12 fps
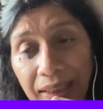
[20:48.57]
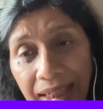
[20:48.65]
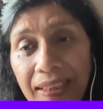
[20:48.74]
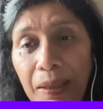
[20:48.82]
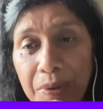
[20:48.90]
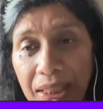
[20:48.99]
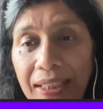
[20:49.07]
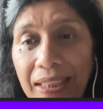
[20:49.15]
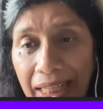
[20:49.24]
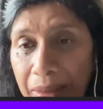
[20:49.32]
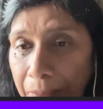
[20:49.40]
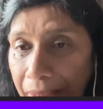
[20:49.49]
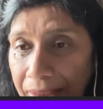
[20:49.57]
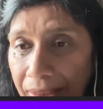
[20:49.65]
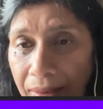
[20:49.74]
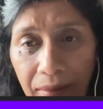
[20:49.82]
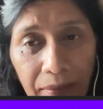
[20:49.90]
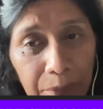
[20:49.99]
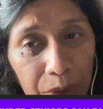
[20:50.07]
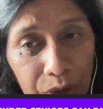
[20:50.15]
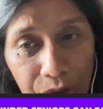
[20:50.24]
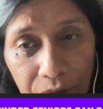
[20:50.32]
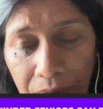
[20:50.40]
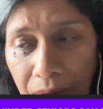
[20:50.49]
Again, I'm saying like-minded
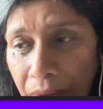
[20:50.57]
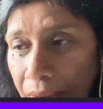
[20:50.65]
person,